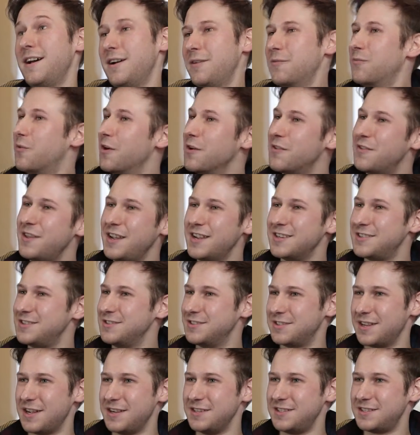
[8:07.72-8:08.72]
One of the
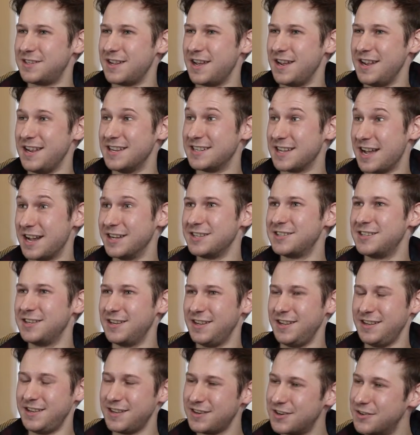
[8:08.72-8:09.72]
issues I'd say is
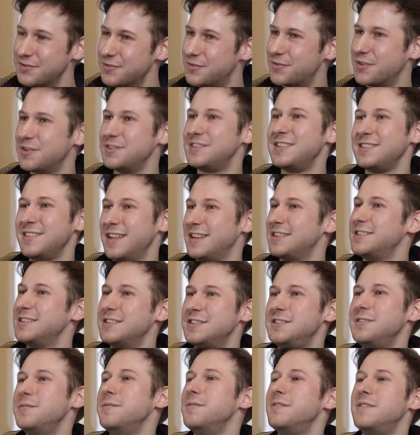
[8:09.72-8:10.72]
actually confronting that
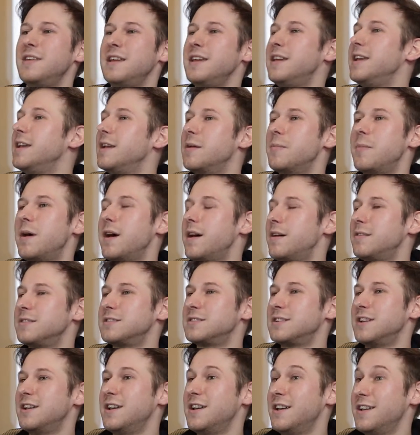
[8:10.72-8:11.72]
issue and thinking
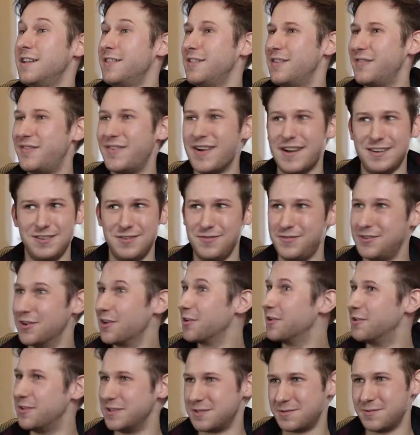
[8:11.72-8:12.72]
about the fact you've
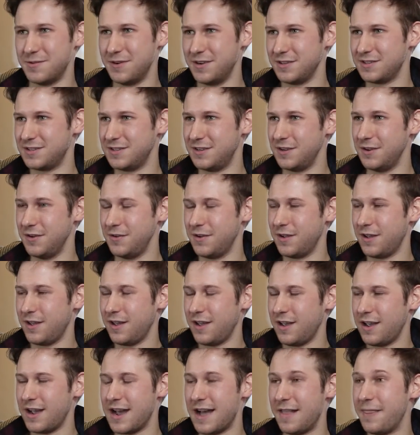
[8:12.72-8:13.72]
got all this work to do,
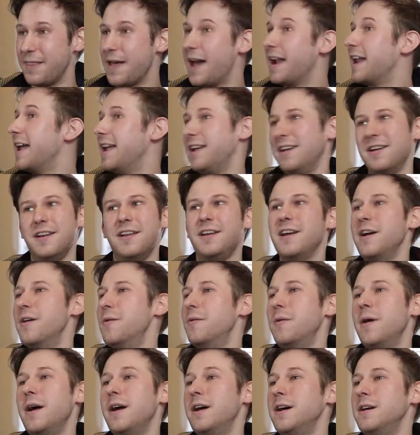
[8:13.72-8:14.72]
and that ain't going to go
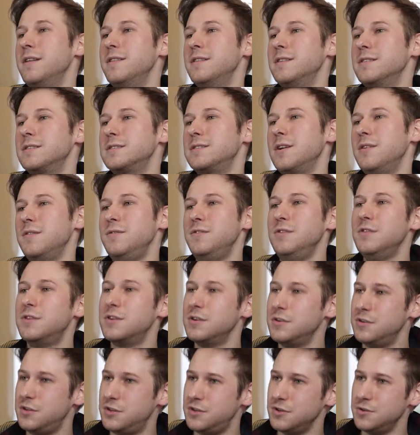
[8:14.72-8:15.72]
away either. So if you
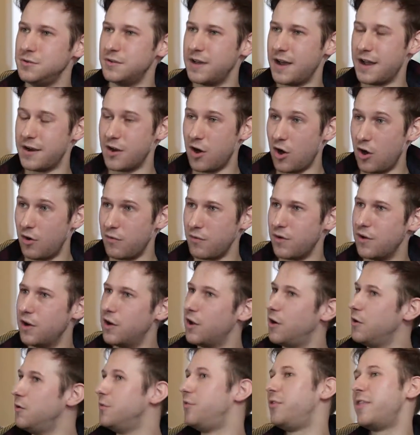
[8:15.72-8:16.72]
can do that and
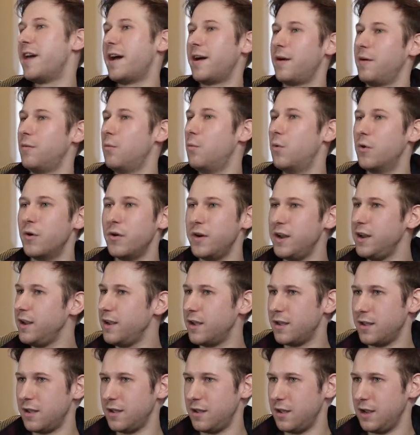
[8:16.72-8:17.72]
offload that worry
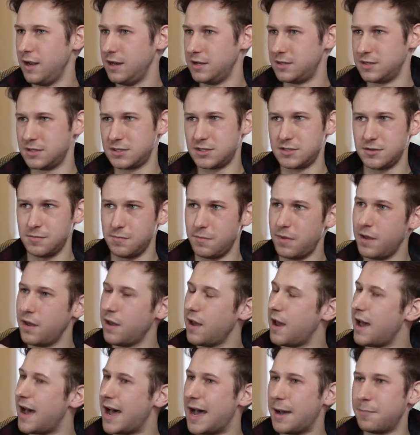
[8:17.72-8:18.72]
into some
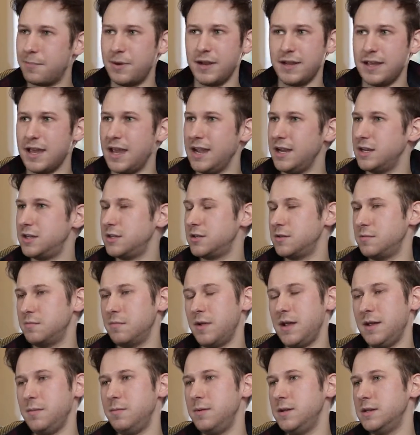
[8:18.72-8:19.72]
application,
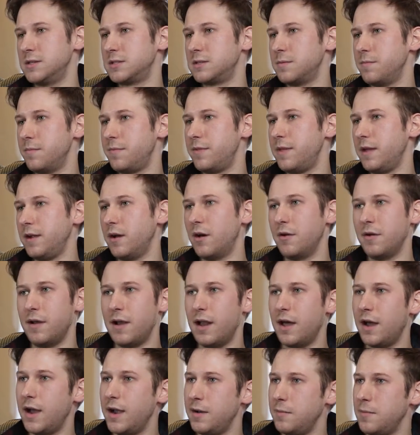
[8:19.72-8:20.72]
maybe something
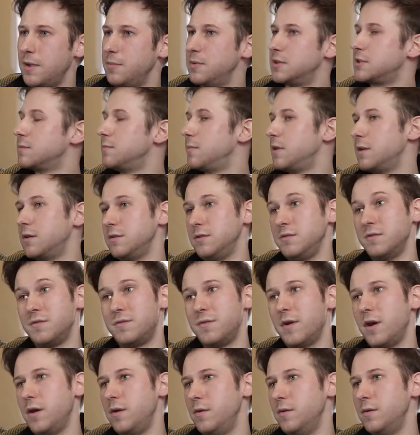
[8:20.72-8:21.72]
online, maybe something on your
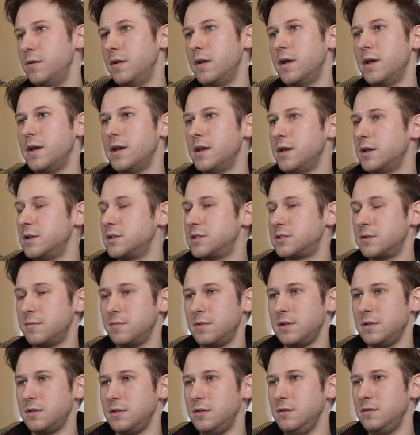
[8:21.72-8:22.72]
phone,
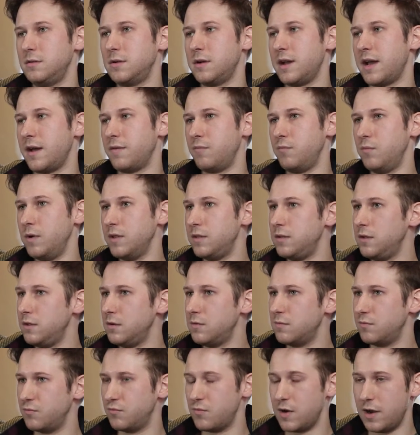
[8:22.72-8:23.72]
something that you can have with
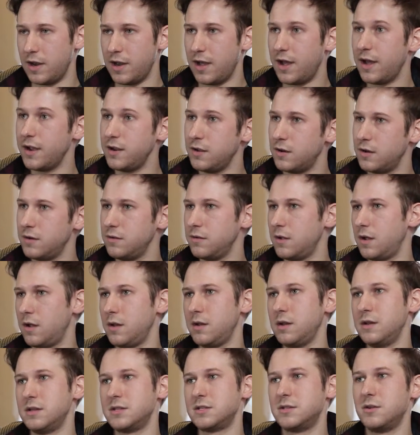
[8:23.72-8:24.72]
you and rely on,
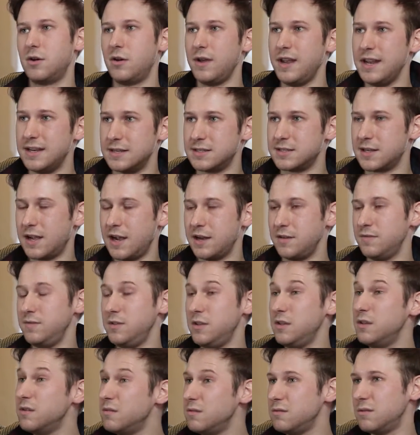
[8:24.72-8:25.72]
and it's not inside of
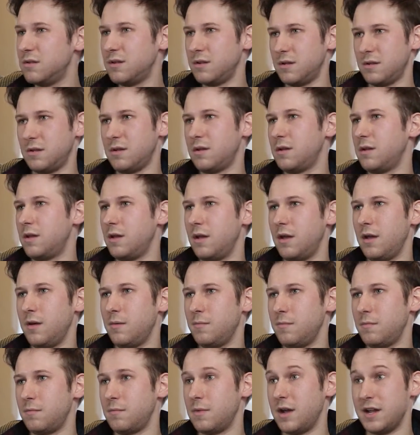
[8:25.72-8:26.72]
you,
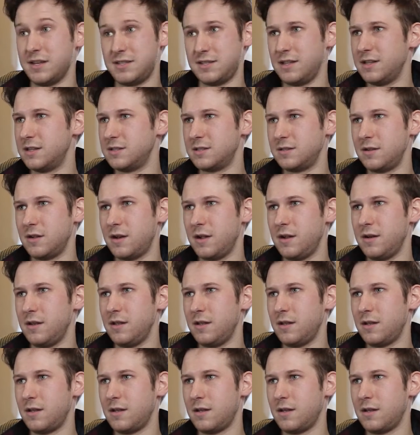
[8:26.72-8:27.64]
I'd say that's a good idea.